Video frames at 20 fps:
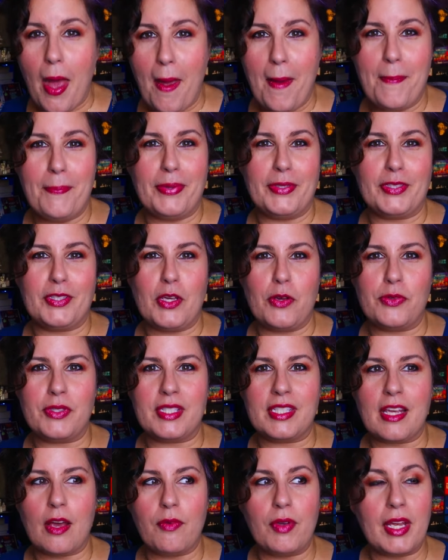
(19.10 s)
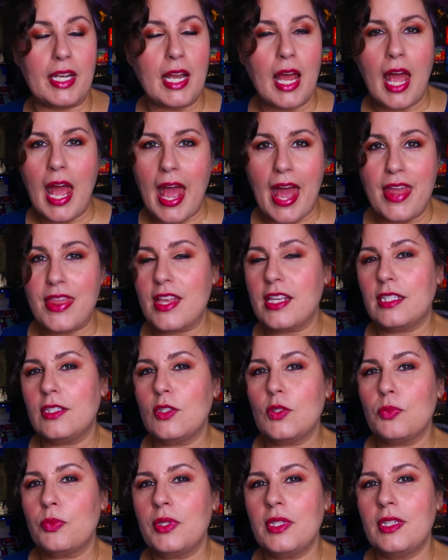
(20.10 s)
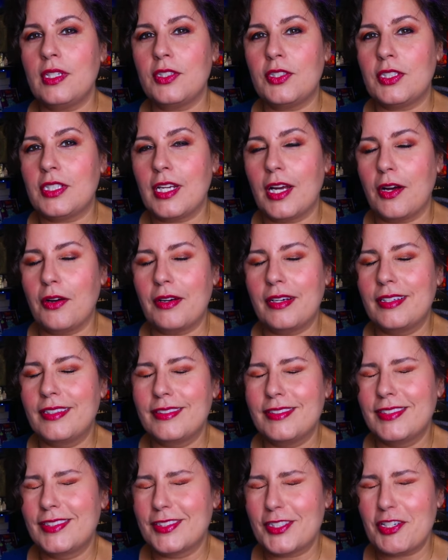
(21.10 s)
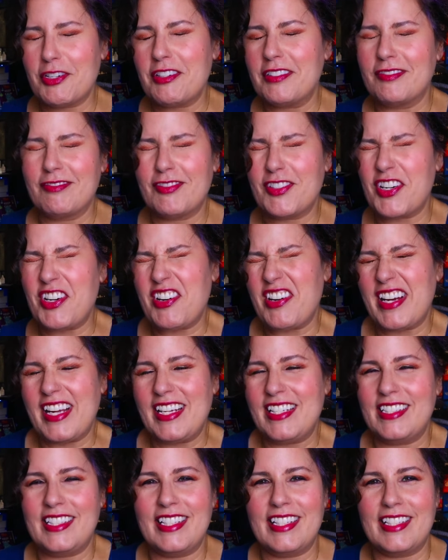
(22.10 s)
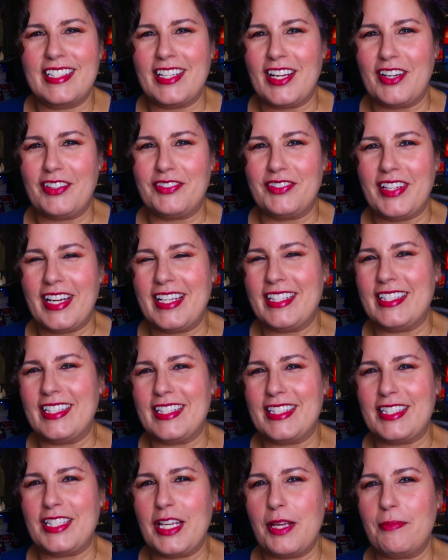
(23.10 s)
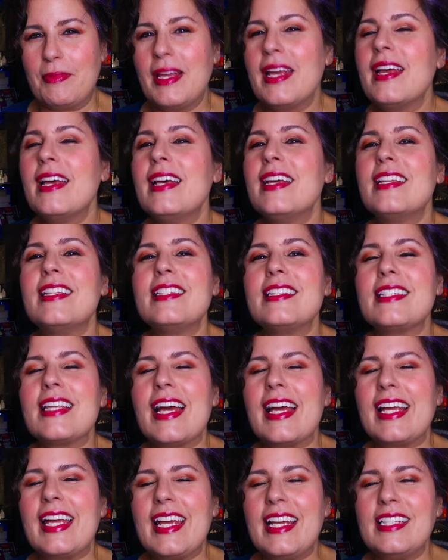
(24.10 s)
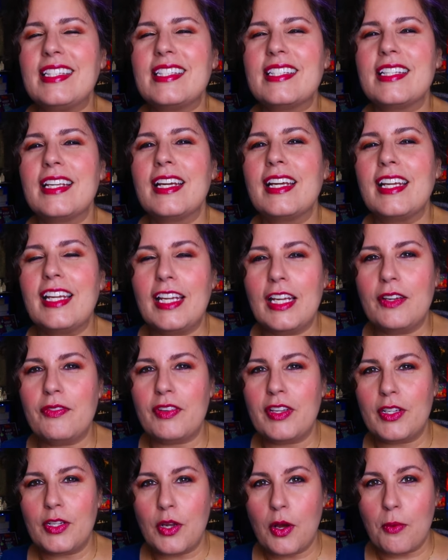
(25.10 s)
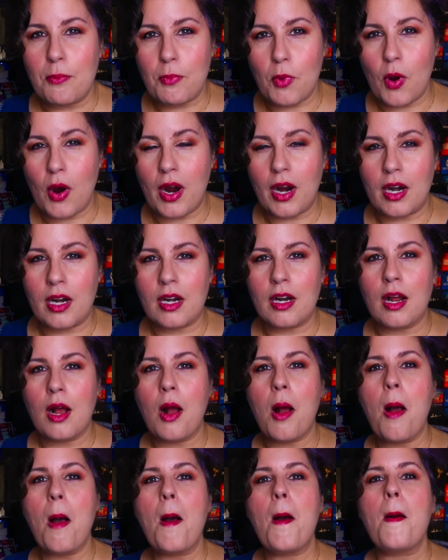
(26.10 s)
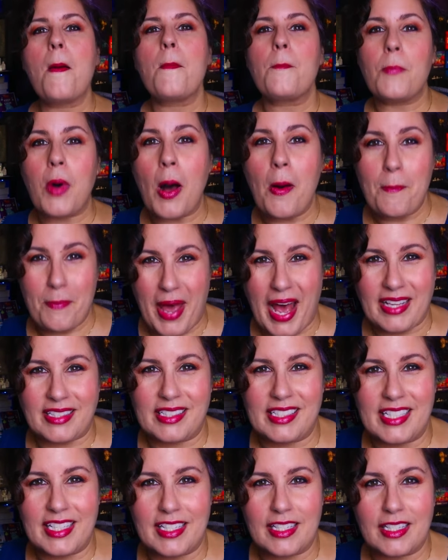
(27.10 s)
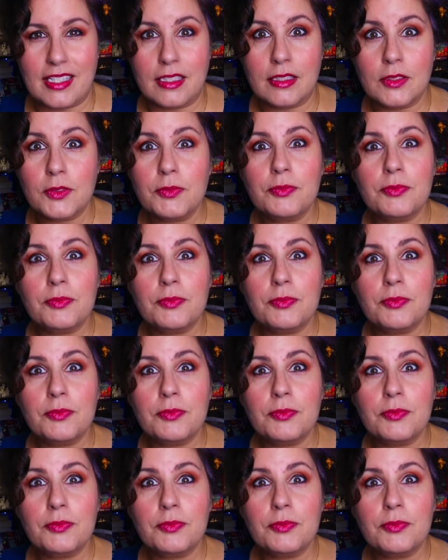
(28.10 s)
episode 7, and this is when the show, crazy enough as it seemed, gets even more bombastic.